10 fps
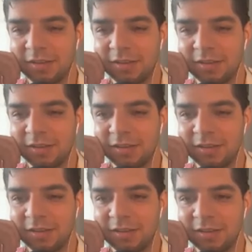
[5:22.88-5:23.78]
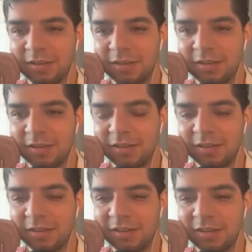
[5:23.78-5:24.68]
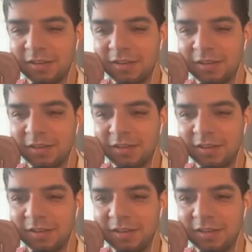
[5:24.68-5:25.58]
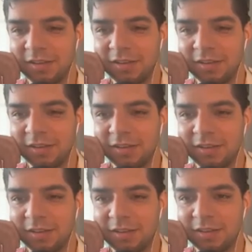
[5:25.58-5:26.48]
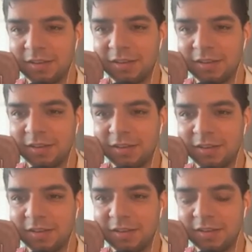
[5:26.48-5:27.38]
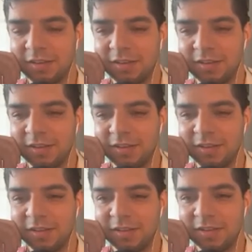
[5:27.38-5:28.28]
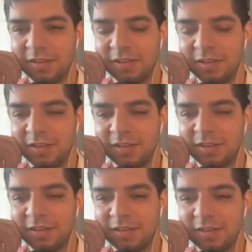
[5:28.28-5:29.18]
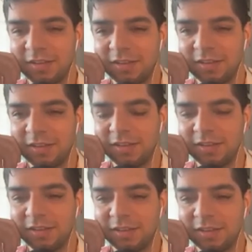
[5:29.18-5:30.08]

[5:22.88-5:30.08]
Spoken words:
The person shown says nothing.